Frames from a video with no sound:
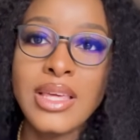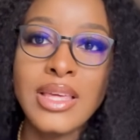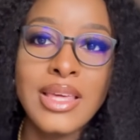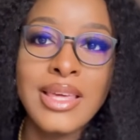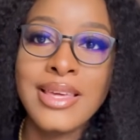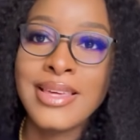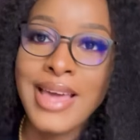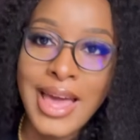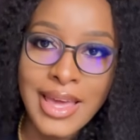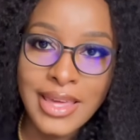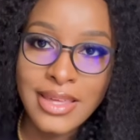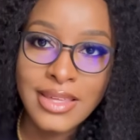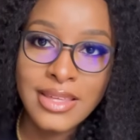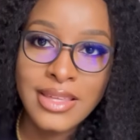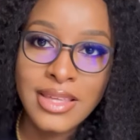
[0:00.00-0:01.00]
a
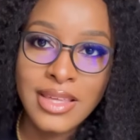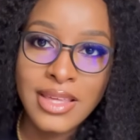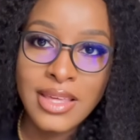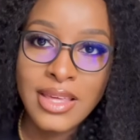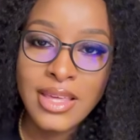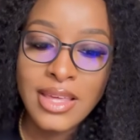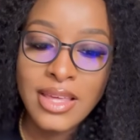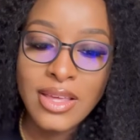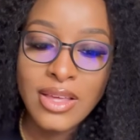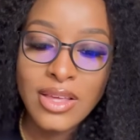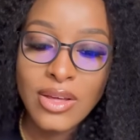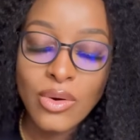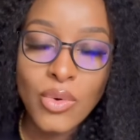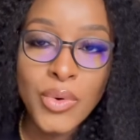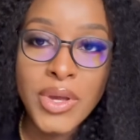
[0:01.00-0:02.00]
guy
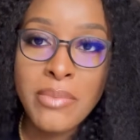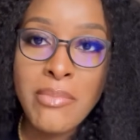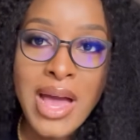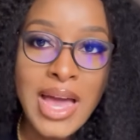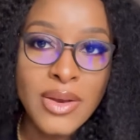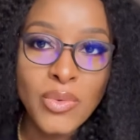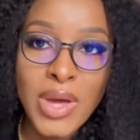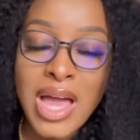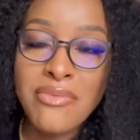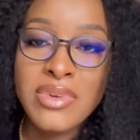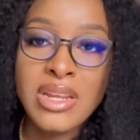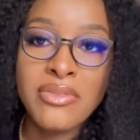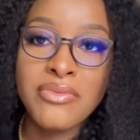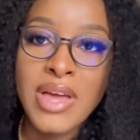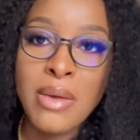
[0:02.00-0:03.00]
or a man or
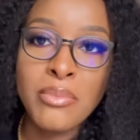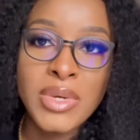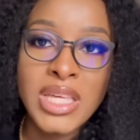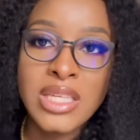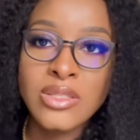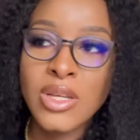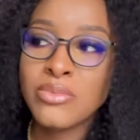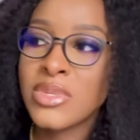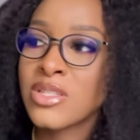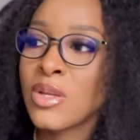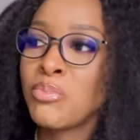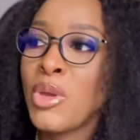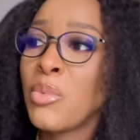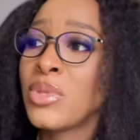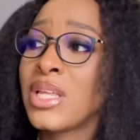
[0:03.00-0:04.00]
having a family. So there's
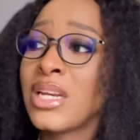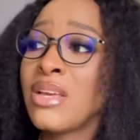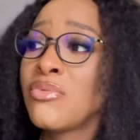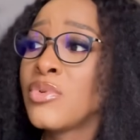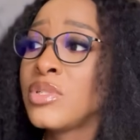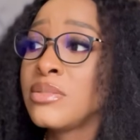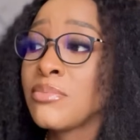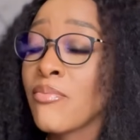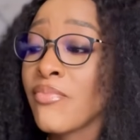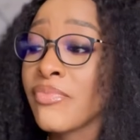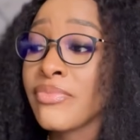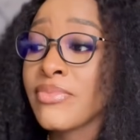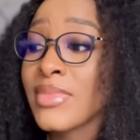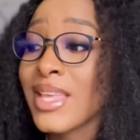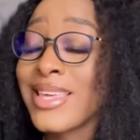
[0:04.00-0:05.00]
some people that even
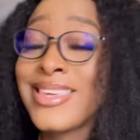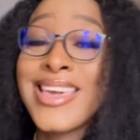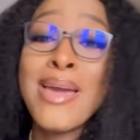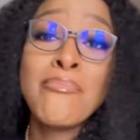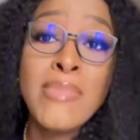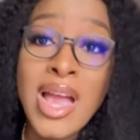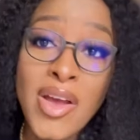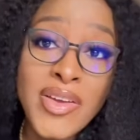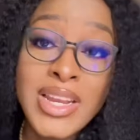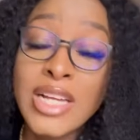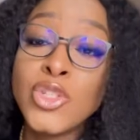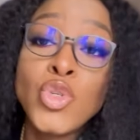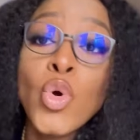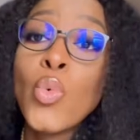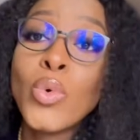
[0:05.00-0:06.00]
get married
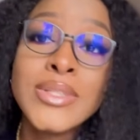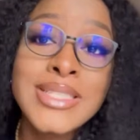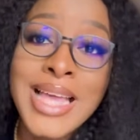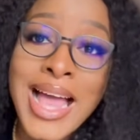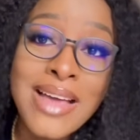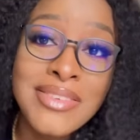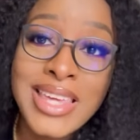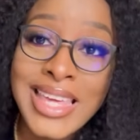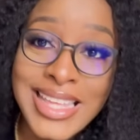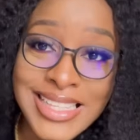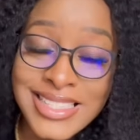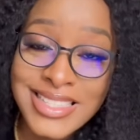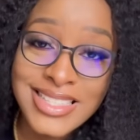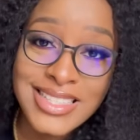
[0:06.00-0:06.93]
and don't want to have kids.